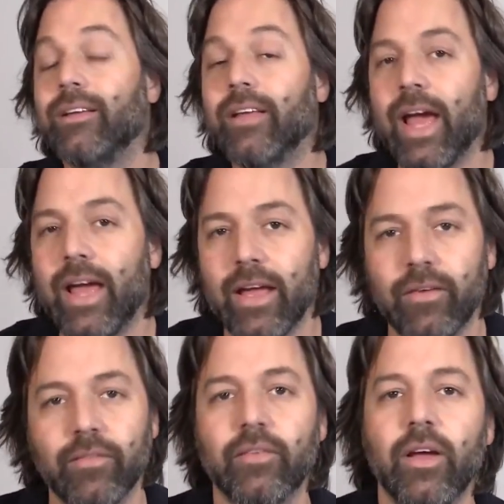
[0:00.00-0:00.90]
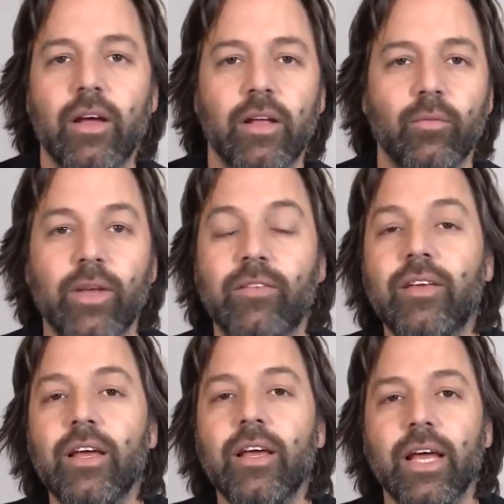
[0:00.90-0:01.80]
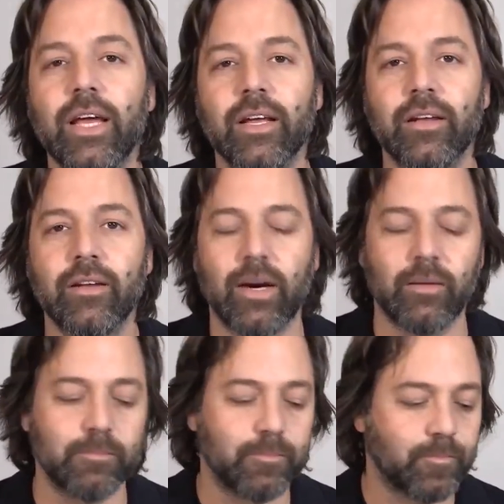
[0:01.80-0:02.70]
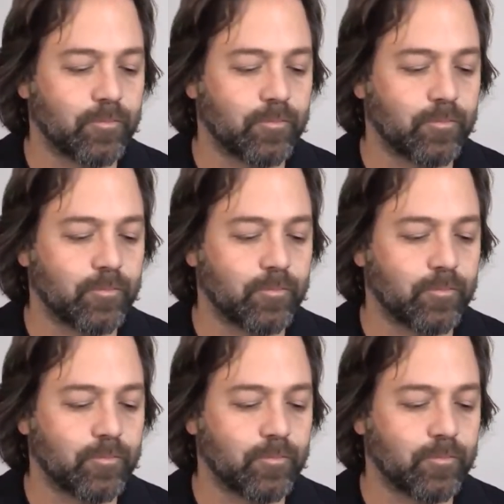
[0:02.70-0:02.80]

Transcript: in caves. We see in the